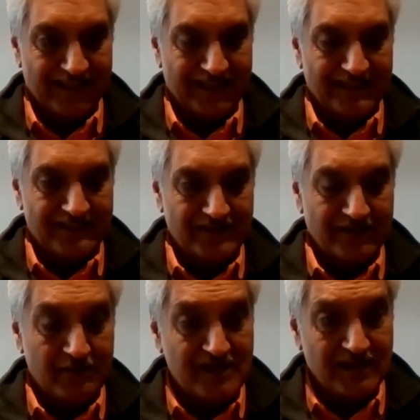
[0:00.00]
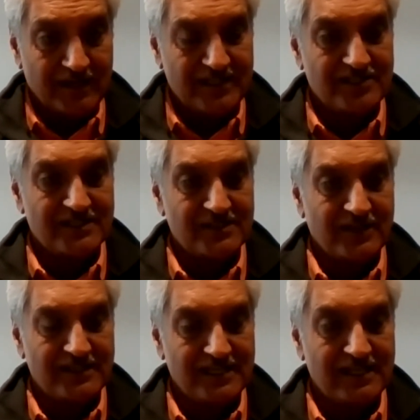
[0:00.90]
yeah. So there are many conditions you
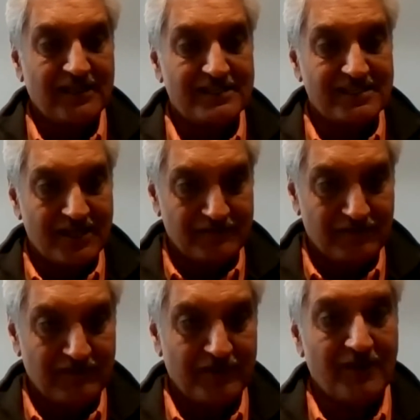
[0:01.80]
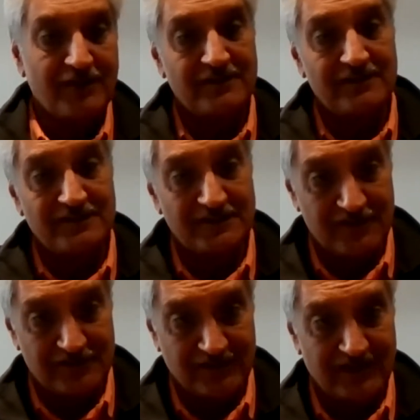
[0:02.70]
can deal conservatively rather than
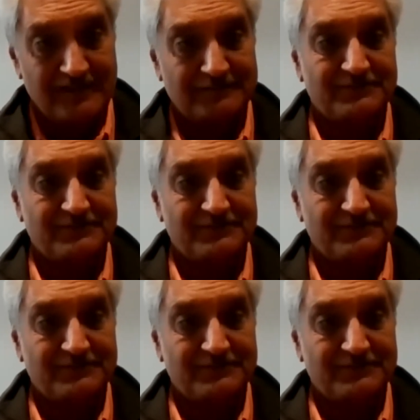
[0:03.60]
surgically.